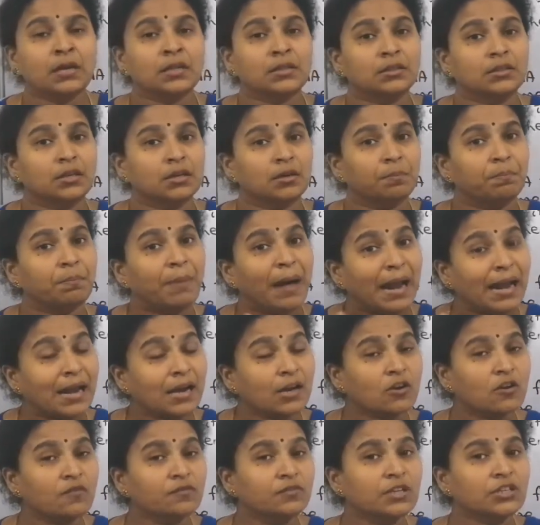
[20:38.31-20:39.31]
the
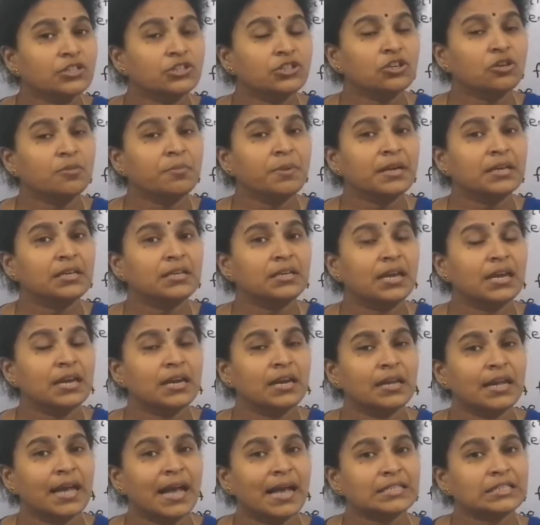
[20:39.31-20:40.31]
bulk of the genomic
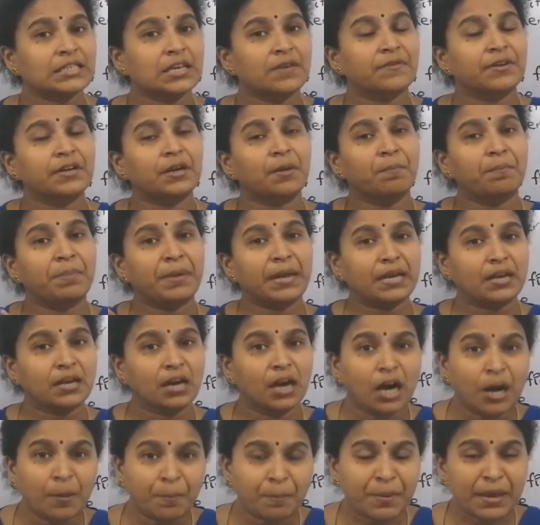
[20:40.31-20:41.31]
DNA has given a
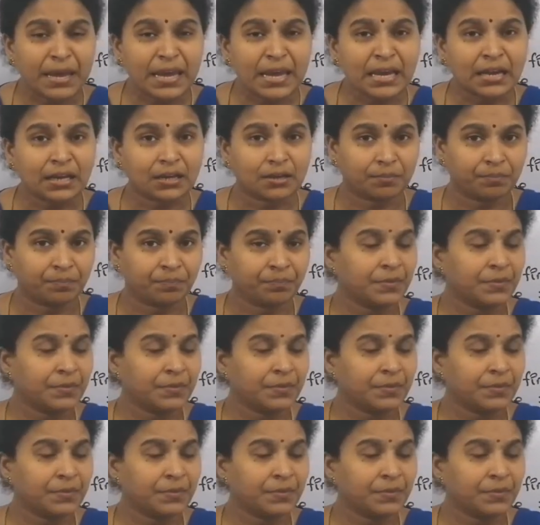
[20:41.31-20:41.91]
bigger peak,